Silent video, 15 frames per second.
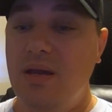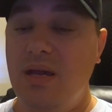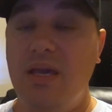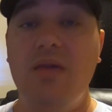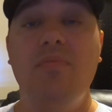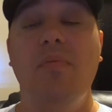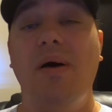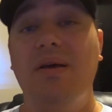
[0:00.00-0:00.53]

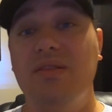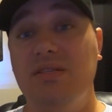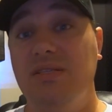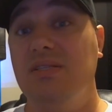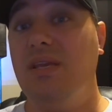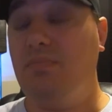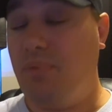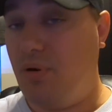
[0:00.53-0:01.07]
Keep in mind, this
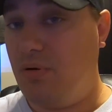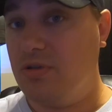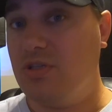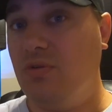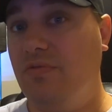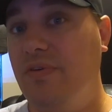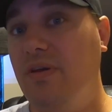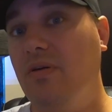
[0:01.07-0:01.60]
is a
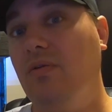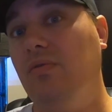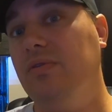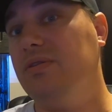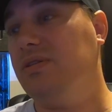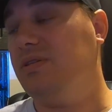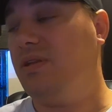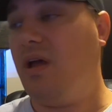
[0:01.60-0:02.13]
personal vehicle.
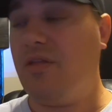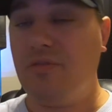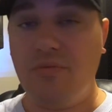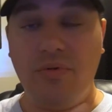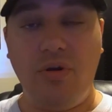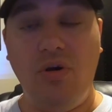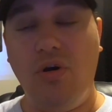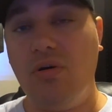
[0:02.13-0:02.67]
This is not
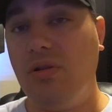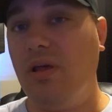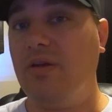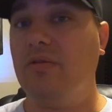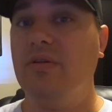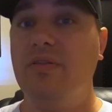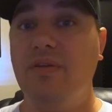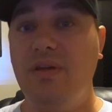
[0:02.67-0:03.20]
through the car lot
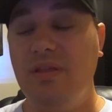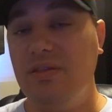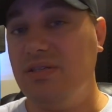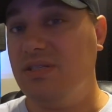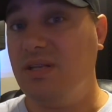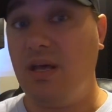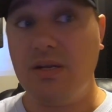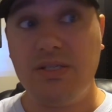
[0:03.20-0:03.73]
or anything. This
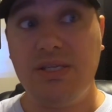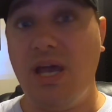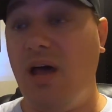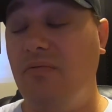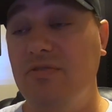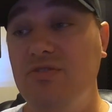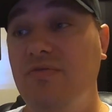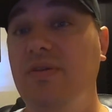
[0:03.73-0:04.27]
is not a
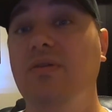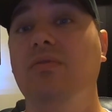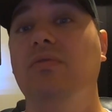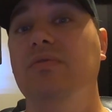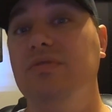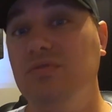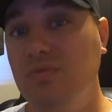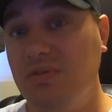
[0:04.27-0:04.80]
salvage
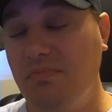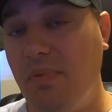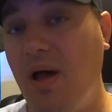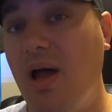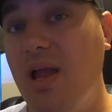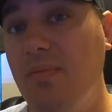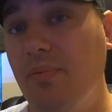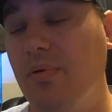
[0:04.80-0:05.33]
vehicle. This was
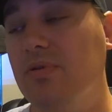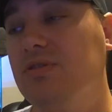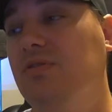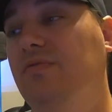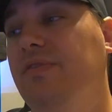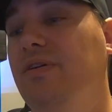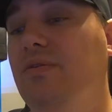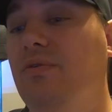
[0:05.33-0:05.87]
my
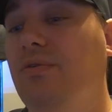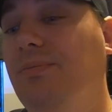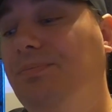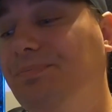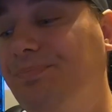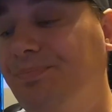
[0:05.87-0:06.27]
personal vehicle.